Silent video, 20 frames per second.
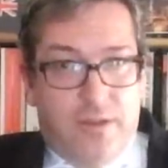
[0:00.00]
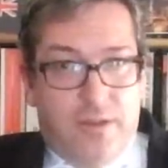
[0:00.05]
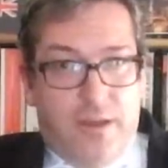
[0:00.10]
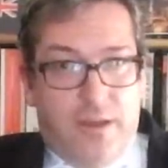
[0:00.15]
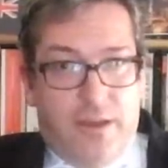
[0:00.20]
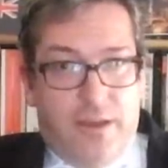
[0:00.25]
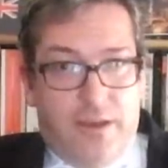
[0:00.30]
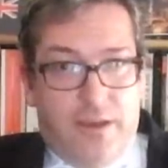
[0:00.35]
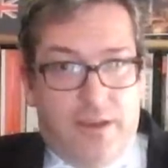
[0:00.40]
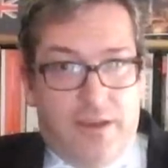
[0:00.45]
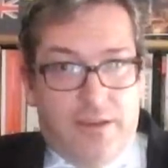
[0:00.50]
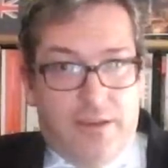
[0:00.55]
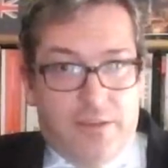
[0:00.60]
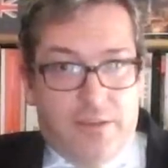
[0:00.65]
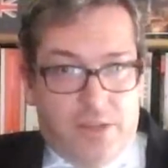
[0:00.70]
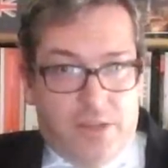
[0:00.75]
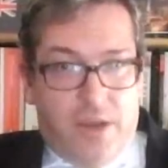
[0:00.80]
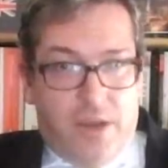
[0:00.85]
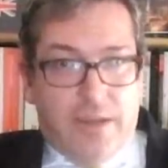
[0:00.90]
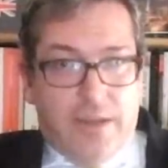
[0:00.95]
the
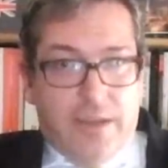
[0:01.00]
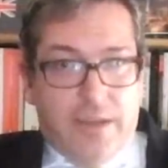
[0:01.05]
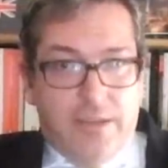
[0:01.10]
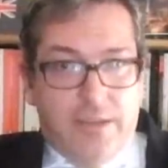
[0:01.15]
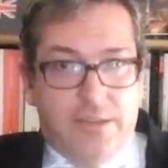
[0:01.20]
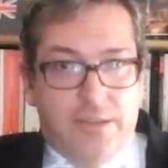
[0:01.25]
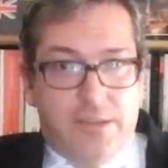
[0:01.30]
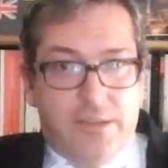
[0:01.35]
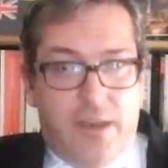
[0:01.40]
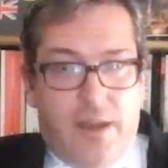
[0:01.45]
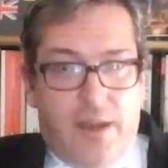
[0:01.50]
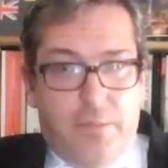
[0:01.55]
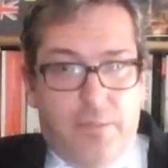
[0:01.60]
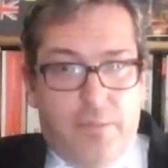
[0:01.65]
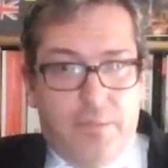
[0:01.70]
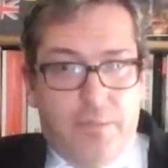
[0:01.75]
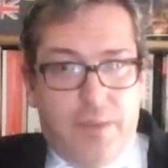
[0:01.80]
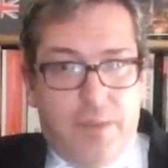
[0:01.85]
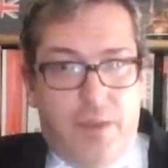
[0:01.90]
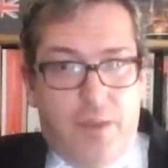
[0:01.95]
Chinese,
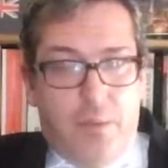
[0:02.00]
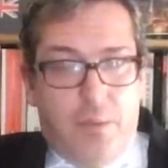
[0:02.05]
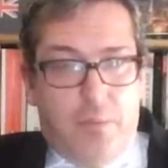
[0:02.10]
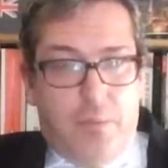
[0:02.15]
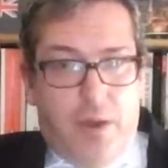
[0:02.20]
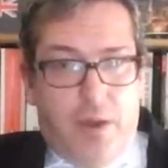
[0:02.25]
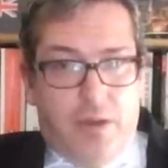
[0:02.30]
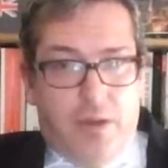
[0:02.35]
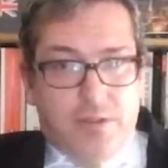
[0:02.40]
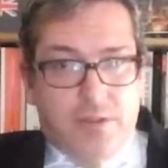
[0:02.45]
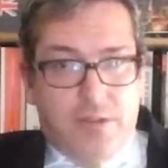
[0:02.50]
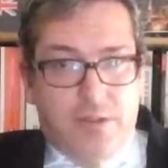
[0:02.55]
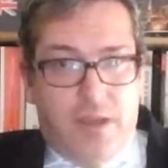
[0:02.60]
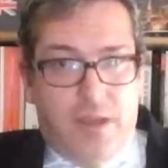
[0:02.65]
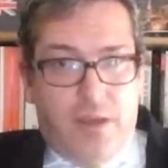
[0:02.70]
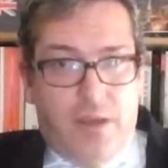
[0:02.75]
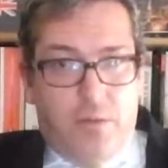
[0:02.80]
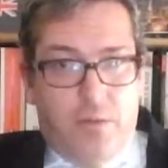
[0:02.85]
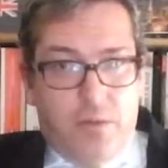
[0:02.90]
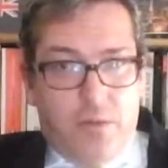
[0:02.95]
um, but
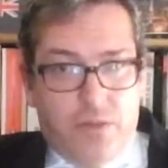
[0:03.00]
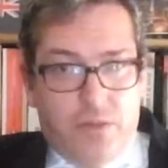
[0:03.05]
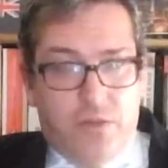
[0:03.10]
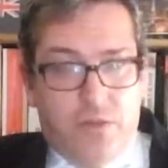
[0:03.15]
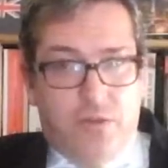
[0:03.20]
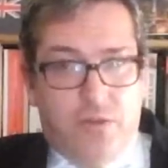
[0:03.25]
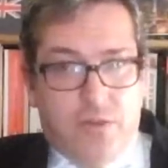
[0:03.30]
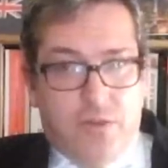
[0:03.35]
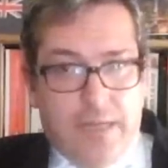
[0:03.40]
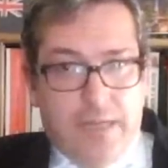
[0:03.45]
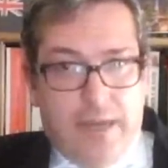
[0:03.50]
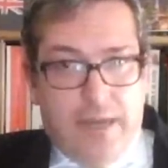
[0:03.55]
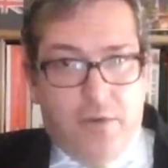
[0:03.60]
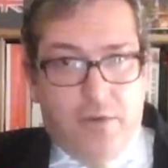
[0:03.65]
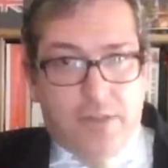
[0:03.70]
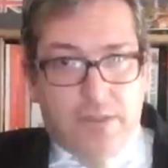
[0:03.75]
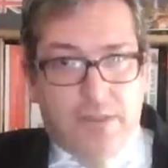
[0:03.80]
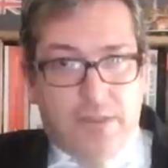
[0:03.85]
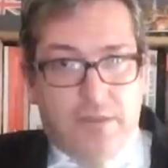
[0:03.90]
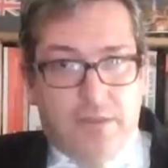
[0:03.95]
we should not allow
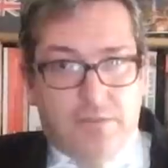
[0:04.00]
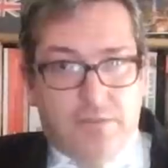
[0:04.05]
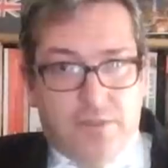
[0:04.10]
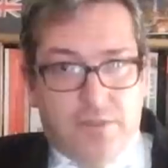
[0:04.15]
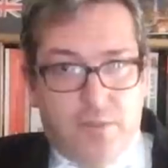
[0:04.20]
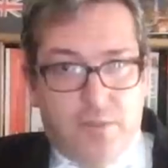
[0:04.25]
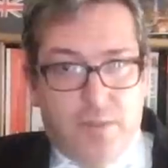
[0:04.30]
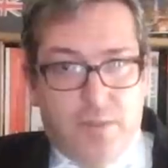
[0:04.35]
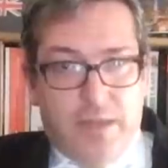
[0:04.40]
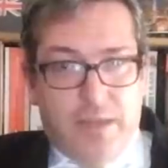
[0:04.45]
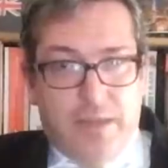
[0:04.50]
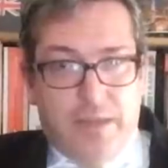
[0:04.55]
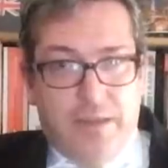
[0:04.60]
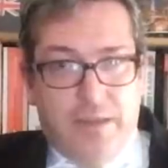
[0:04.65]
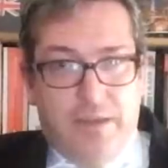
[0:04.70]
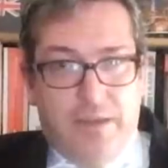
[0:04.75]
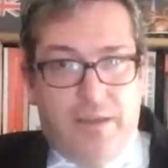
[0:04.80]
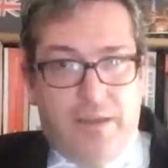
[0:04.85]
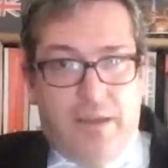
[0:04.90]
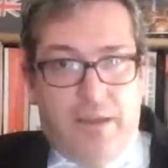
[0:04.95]
ourselves to be
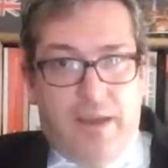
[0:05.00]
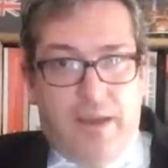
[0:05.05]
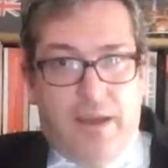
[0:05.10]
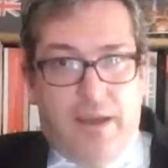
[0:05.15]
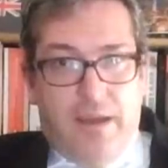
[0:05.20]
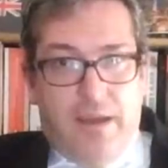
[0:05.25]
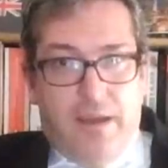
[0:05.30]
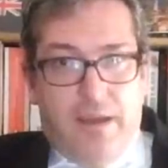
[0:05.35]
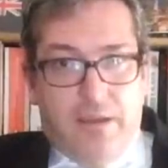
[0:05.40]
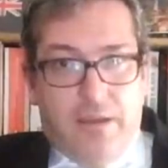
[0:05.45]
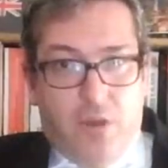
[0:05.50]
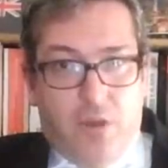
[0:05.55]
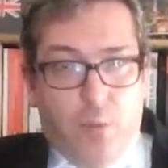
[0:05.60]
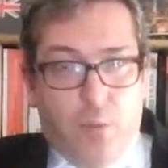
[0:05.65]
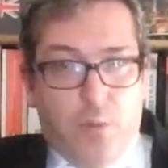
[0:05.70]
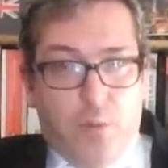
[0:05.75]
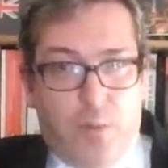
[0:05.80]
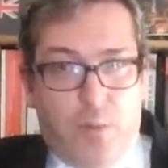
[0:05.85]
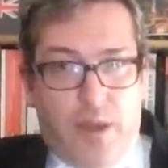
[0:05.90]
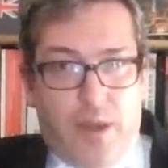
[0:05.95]

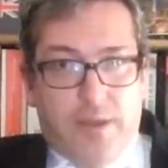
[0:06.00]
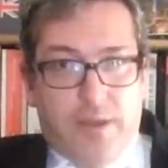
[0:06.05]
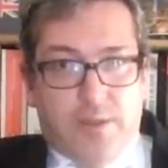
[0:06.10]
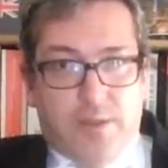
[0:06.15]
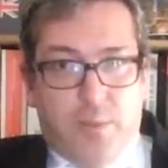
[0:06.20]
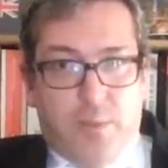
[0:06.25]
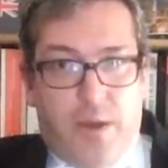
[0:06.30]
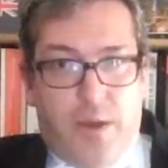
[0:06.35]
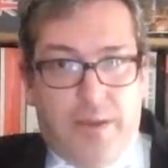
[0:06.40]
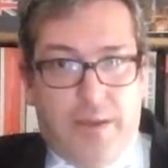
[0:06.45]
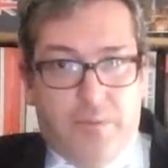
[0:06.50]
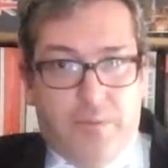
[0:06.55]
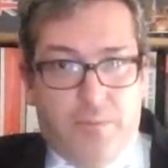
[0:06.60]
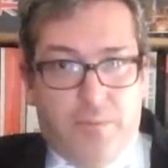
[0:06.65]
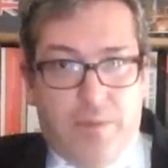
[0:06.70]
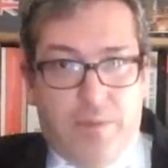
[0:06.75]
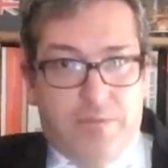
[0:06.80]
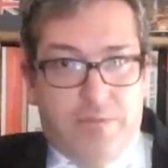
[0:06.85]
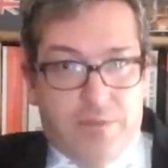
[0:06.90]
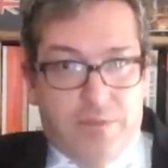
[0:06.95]
compromised by
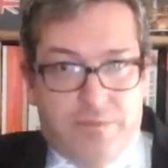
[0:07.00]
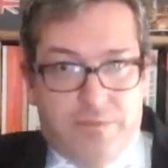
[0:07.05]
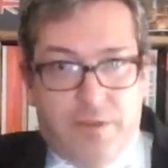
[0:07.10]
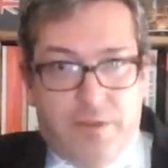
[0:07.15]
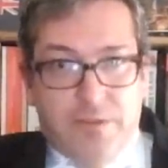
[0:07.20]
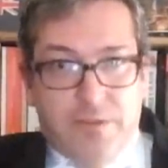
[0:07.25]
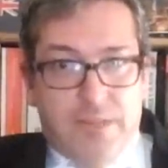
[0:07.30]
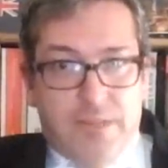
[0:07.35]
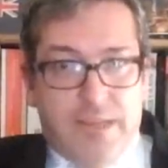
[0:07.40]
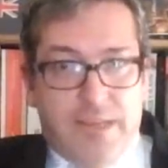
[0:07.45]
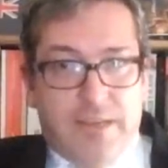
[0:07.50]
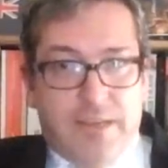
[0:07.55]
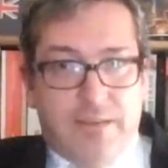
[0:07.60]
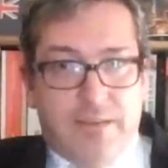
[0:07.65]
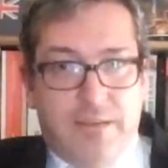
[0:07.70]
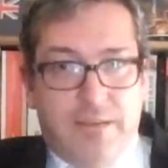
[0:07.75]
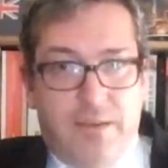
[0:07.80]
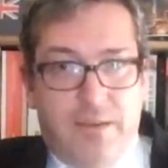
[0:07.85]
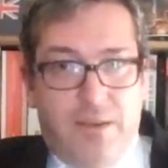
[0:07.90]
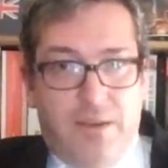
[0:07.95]
whether it's
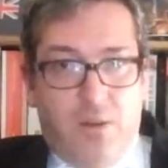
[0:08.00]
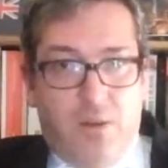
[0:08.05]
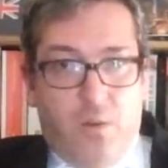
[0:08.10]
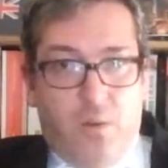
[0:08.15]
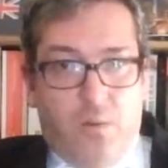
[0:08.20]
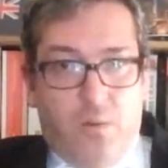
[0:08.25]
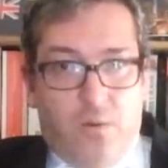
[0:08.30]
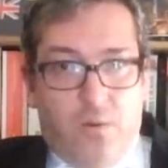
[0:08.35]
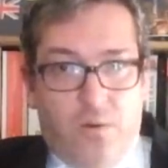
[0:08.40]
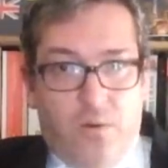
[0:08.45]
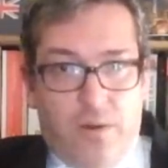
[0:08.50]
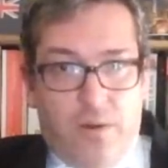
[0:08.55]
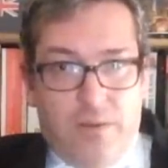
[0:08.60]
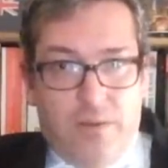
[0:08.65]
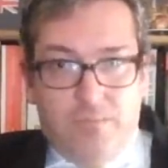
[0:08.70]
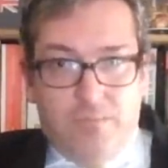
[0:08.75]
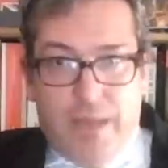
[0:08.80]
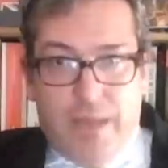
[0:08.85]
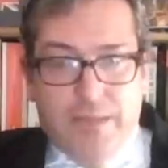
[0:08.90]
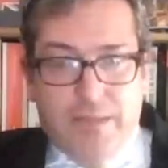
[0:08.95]
funding or
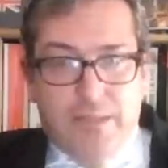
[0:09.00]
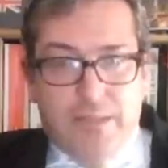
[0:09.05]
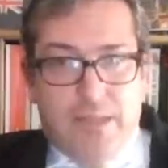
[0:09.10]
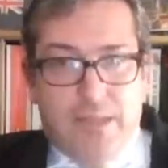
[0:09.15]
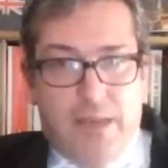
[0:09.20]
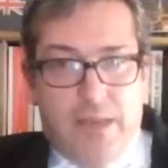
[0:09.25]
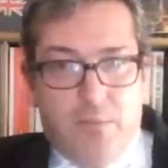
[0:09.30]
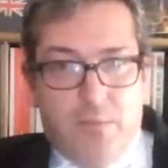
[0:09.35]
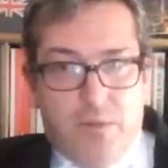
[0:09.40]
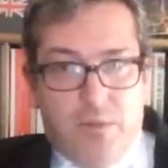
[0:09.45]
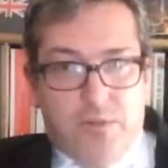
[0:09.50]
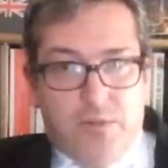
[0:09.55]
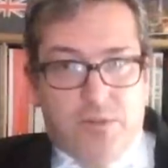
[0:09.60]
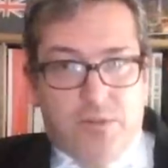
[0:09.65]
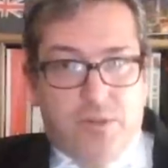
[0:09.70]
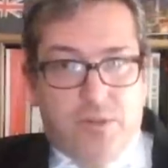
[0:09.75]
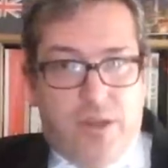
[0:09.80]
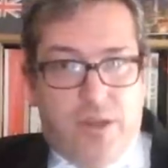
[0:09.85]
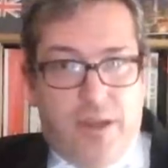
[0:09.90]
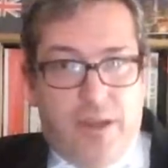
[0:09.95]

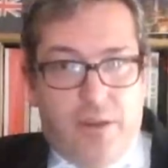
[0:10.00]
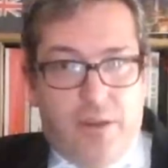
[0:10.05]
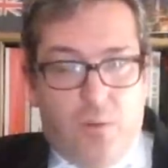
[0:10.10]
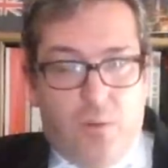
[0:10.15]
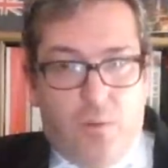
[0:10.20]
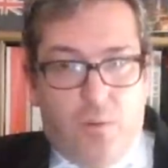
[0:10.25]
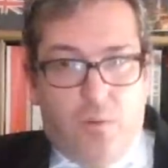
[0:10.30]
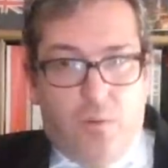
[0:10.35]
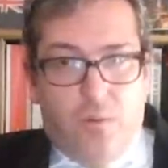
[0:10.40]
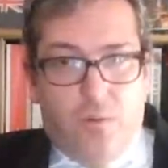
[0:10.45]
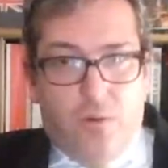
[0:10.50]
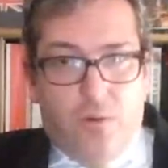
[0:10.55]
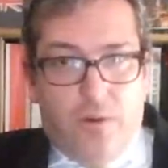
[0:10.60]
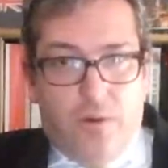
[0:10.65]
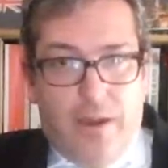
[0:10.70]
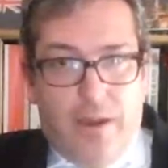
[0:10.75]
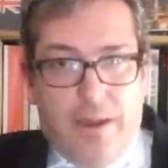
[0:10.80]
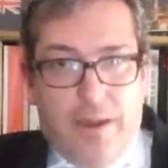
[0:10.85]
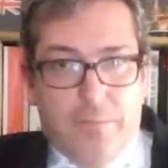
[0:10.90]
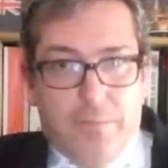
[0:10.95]
entertainment uh,
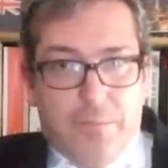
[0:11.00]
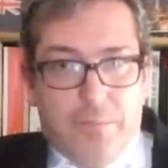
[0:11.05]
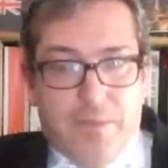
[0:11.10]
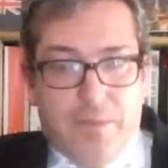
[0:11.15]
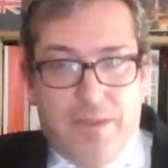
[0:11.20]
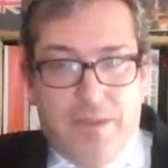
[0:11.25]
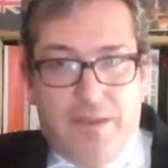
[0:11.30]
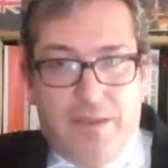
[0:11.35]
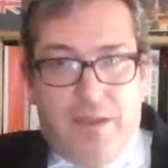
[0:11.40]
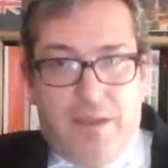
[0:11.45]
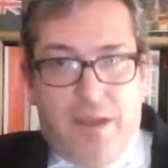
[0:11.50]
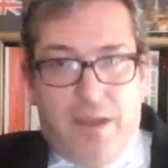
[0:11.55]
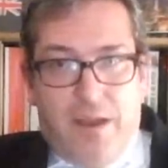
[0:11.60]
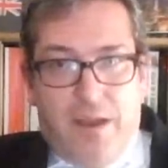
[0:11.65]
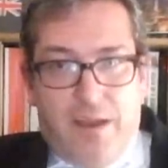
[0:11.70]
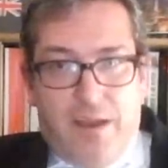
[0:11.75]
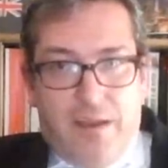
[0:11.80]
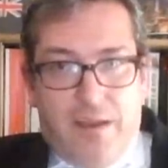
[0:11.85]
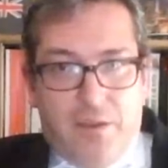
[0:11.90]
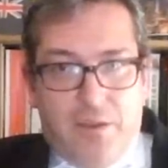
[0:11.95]
or um,
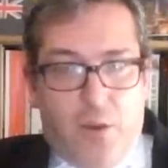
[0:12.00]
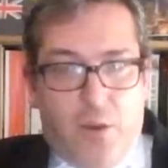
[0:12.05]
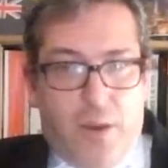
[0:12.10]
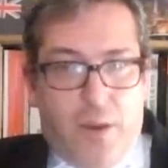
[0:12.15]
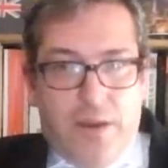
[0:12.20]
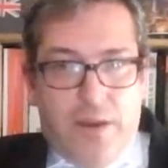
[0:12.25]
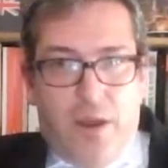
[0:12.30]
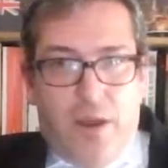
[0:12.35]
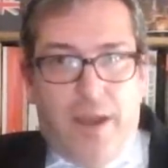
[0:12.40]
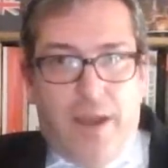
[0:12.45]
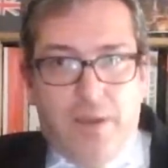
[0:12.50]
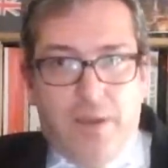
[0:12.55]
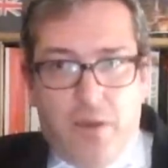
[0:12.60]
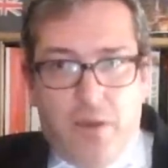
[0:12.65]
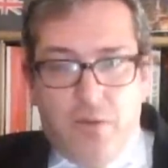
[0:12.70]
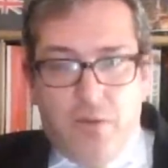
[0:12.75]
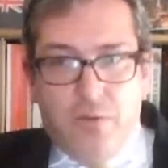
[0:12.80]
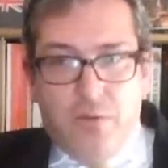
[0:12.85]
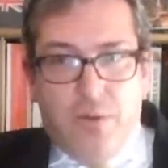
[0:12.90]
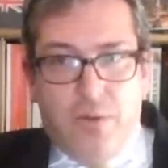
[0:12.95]
uh, you know I, I
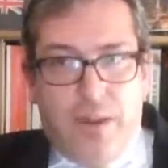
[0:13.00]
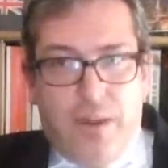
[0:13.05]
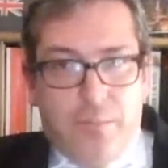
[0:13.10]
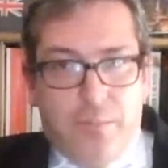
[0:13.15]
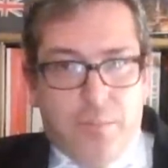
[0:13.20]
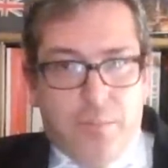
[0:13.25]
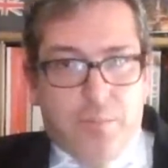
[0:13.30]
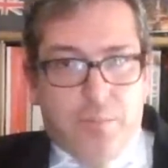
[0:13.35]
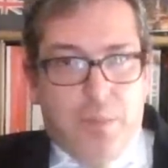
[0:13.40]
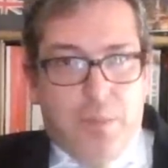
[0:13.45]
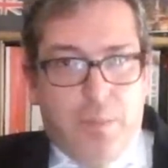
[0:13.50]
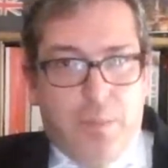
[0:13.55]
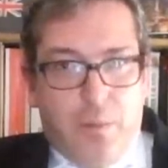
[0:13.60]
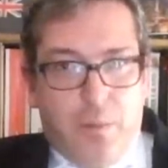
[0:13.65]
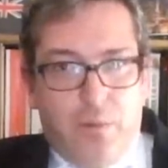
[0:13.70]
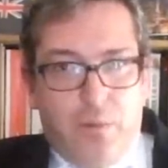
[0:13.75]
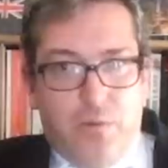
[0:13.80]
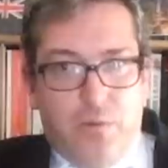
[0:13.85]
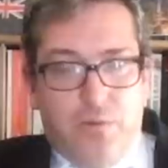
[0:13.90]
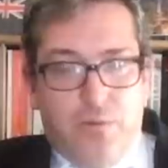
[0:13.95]
know um, people
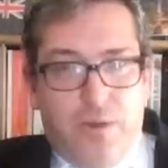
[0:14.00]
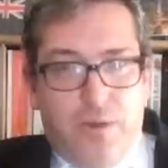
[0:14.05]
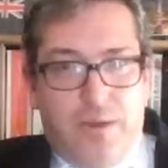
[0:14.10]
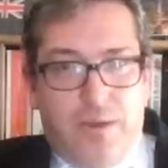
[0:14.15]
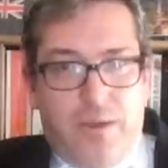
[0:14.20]
who